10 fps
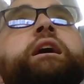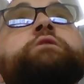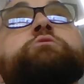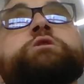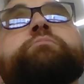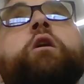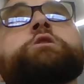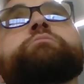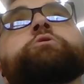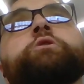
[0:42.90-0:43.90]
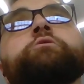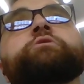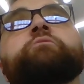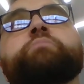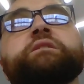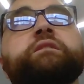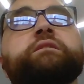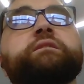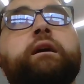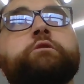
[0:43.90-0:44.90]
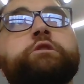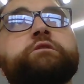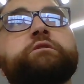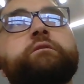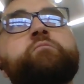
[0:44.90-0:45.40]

and the responsible use of business intelligence.